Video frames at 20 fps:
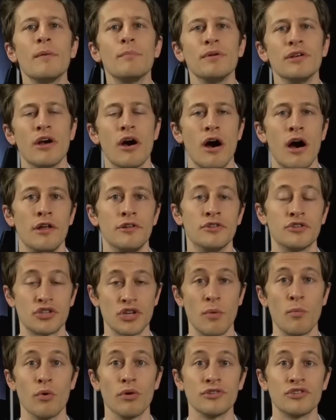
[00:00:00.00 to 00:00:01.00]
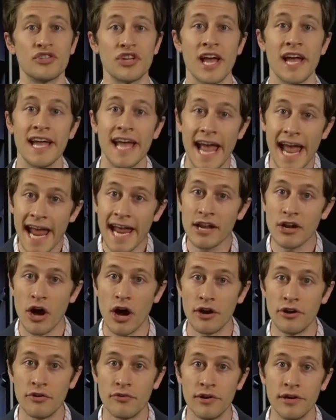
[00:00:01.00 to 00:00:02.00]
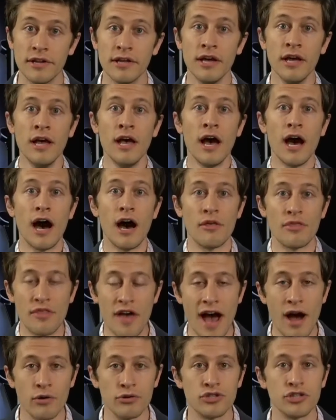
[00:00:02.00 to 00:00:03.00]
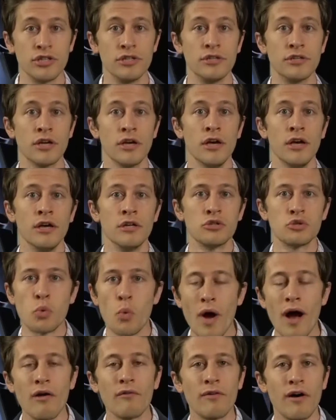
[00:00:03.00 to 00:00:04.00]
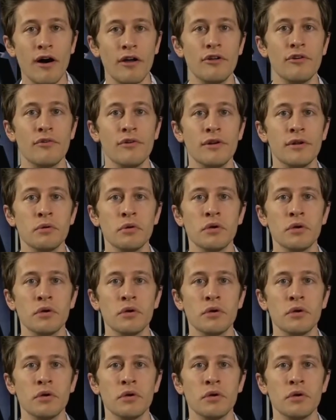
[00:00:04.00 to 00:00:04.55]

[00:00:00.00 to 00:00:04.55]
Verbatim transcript: beyond, some will say 800, 1,000, 1,200